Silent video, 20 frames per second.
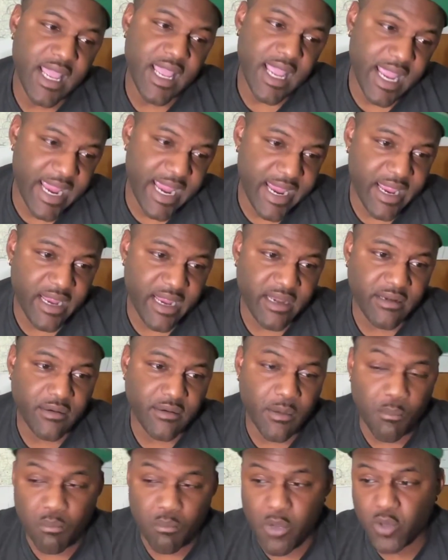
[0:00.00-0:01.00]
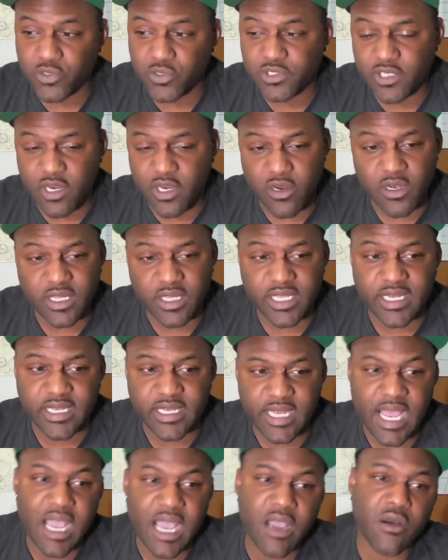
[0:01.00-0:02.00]
And most currently
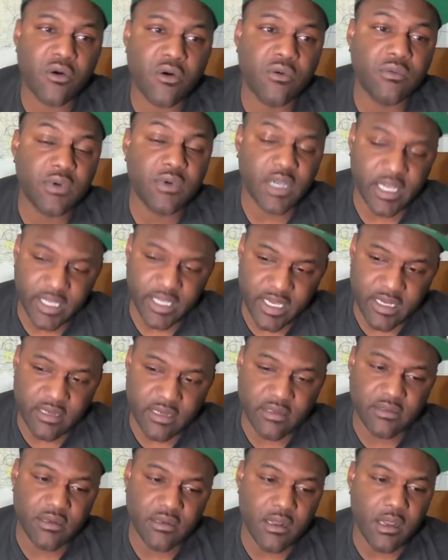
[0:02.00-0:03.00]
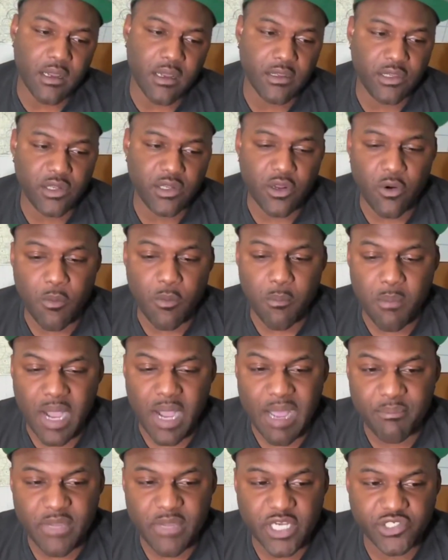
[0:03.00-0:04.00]
now, again, my
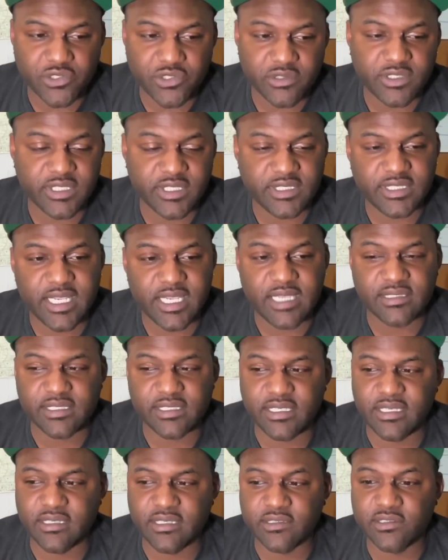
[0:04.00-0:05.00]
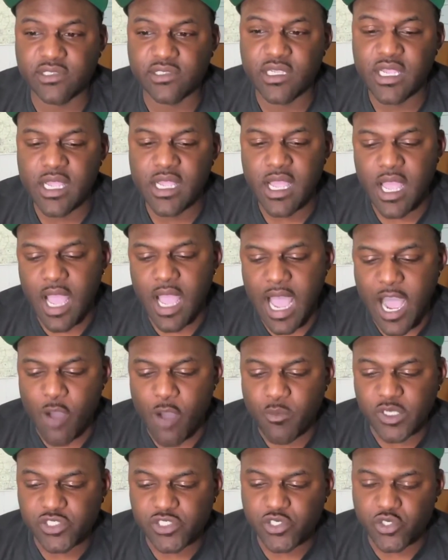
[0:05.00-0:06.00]
measure of success is how
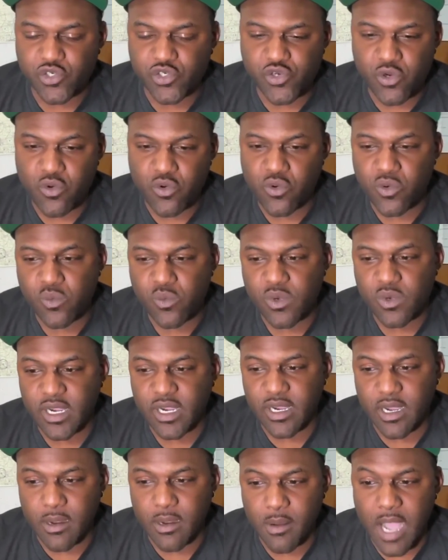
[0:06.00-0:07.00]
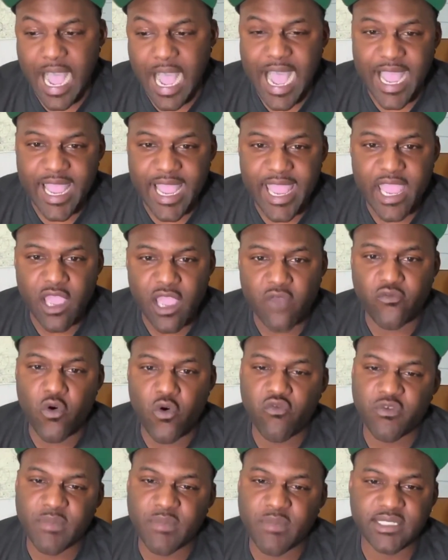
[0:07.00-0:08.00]
much control I have
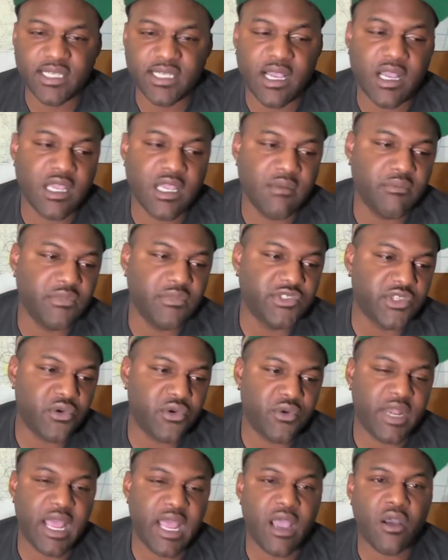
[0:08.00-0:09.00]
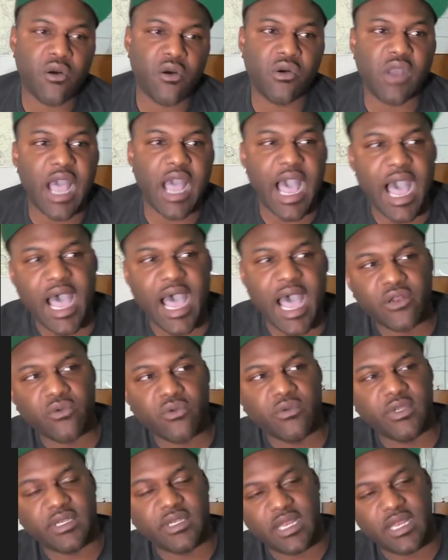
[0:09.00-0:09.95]
over my time. So now I don't